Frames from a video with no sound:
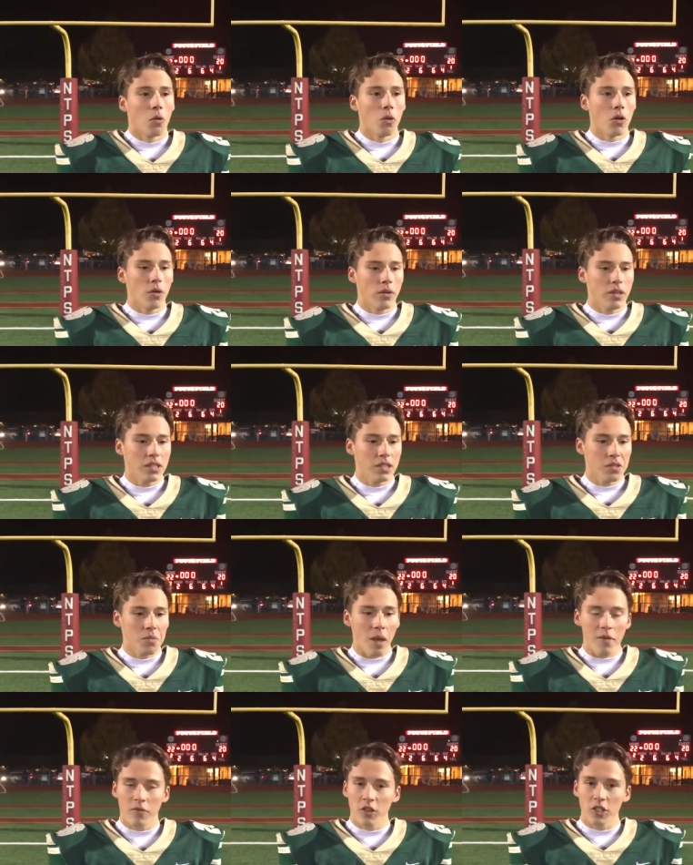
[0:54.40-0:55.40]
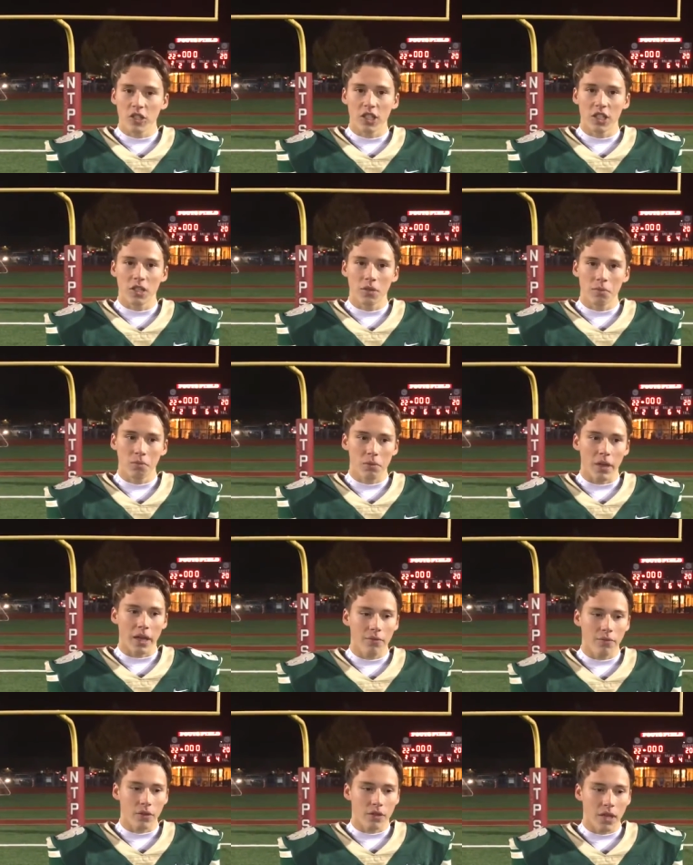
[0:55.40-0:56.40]
Well, this is my first year
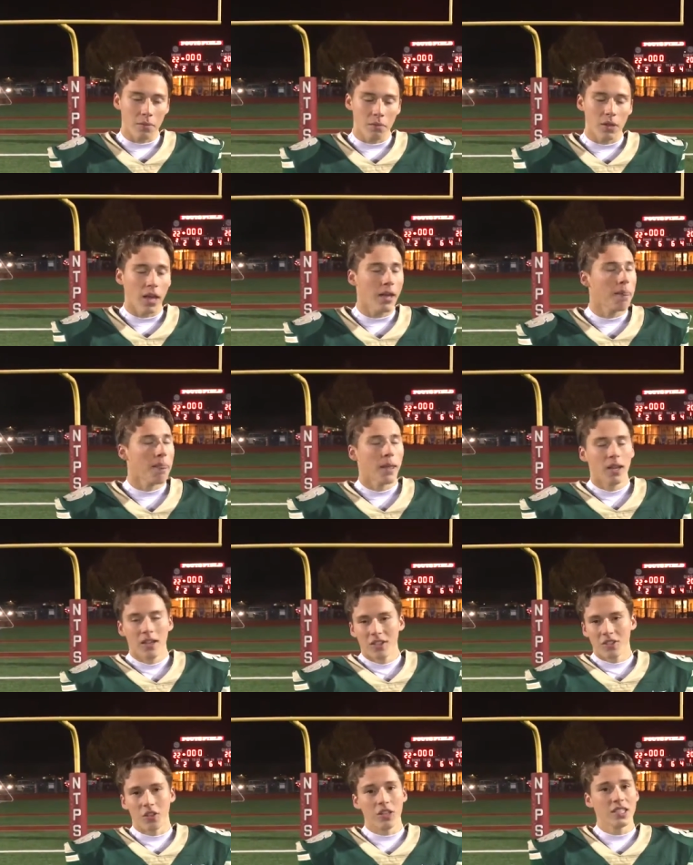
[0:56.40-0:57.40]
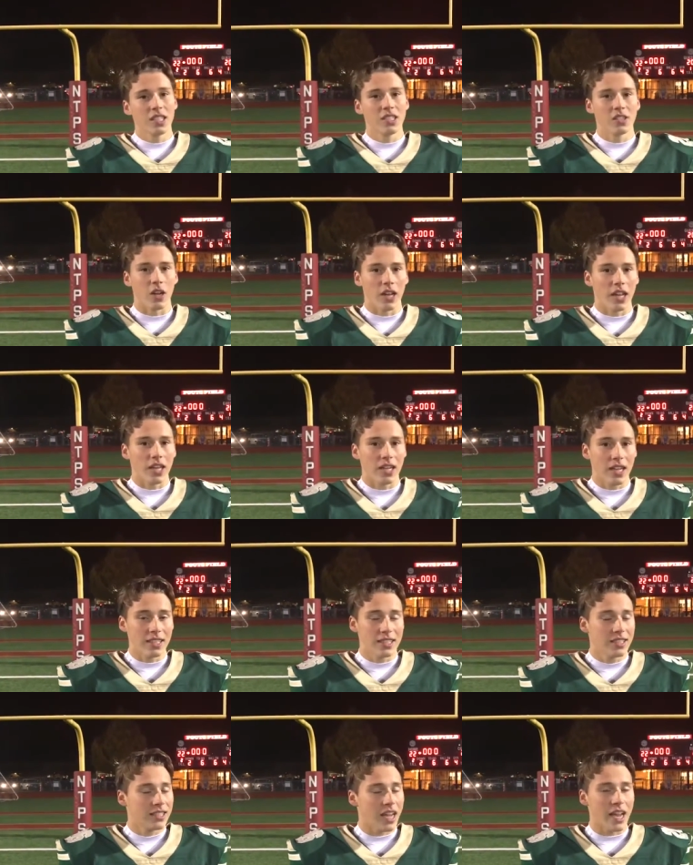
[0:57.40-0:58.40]
playing for Timberline. Okay. So this is
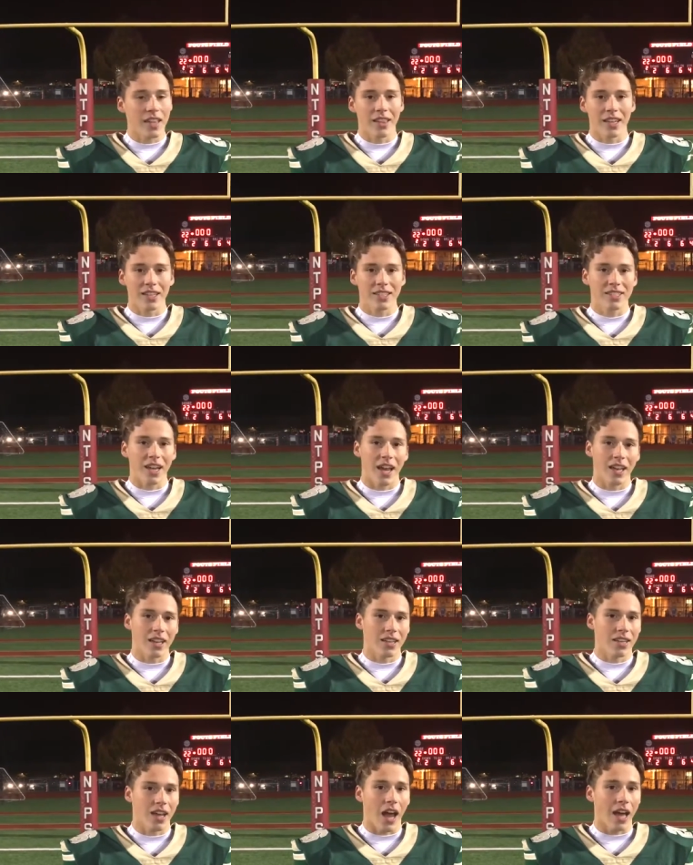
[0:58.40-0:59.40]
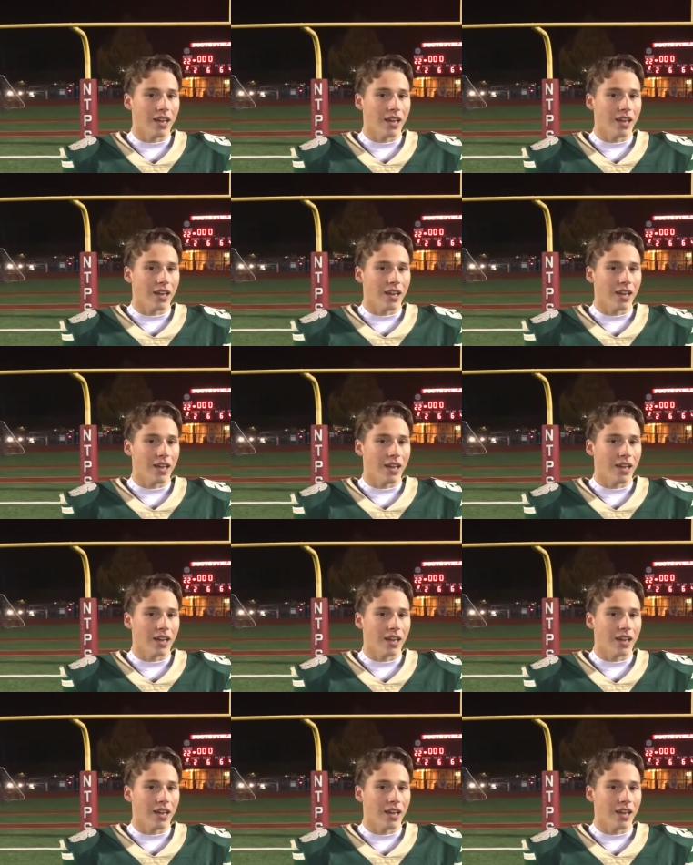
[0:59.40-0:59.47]
insanely exciting.